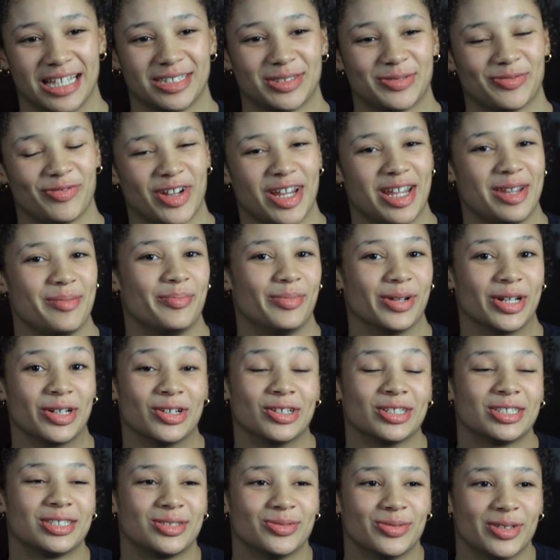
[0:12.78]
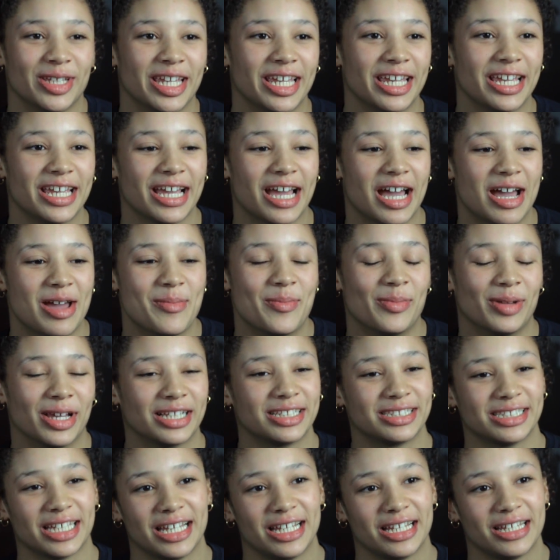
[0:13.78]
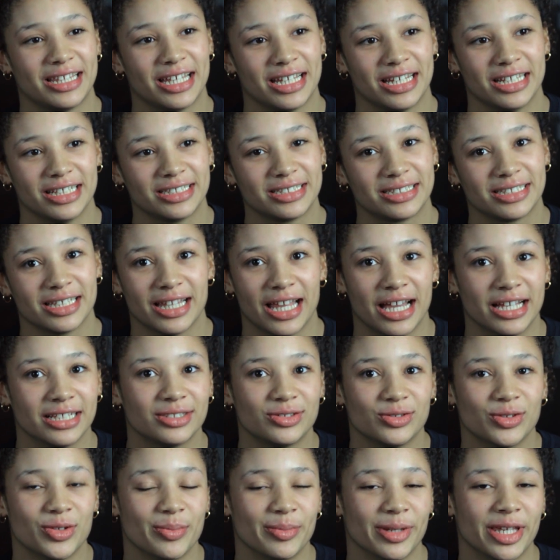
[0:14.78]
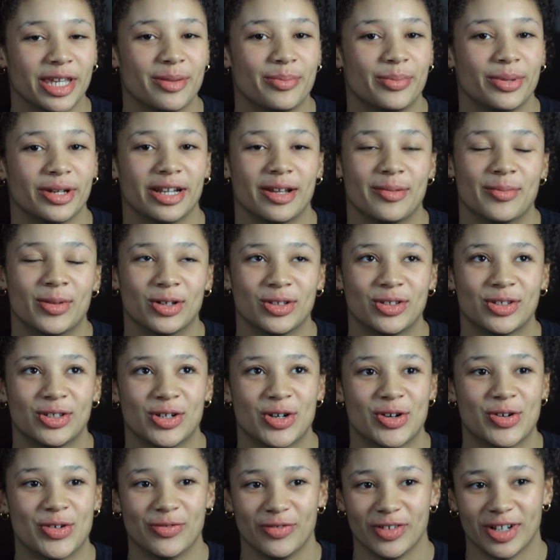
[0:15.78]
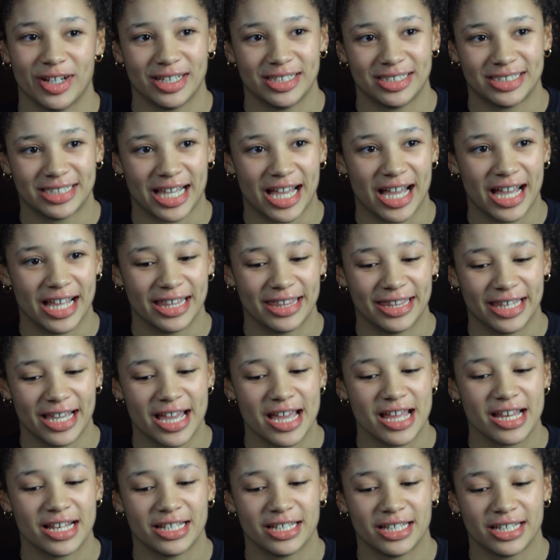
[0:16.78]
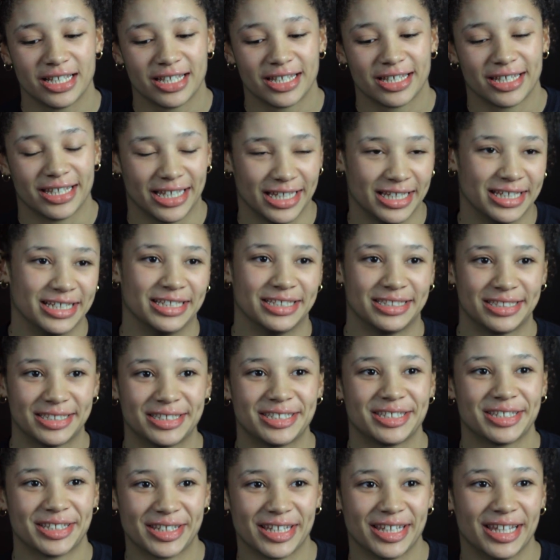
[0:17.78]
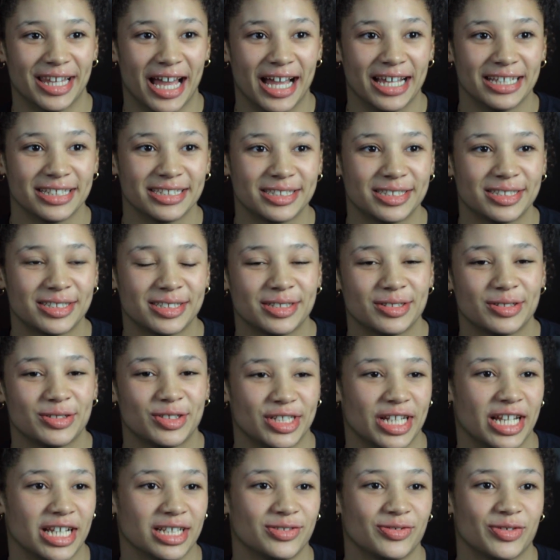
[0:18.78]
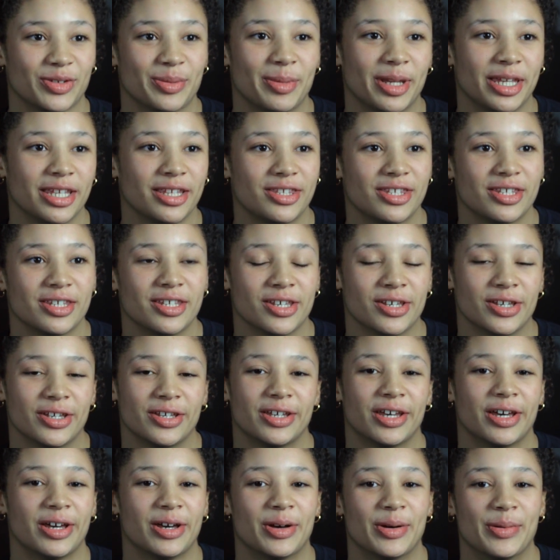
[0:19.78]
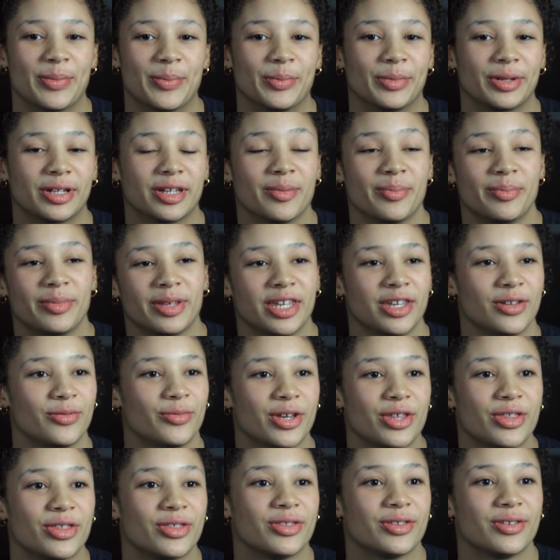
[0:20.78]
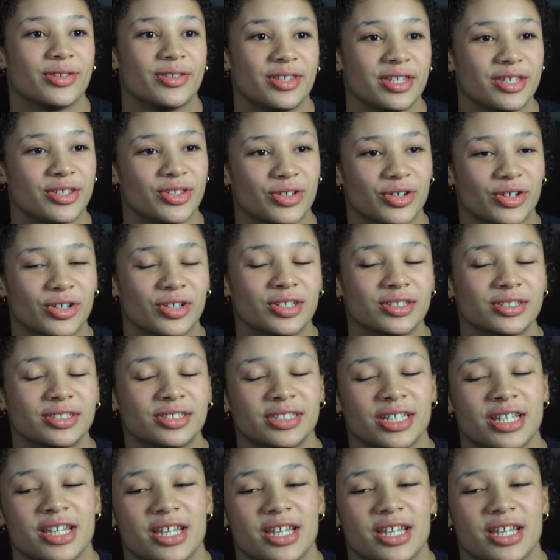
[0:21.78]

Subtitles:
It's very bittersweet. I'm excited that it's the last we'll meet, but I'm also very sad that it is the last chance for me to compete with these girls.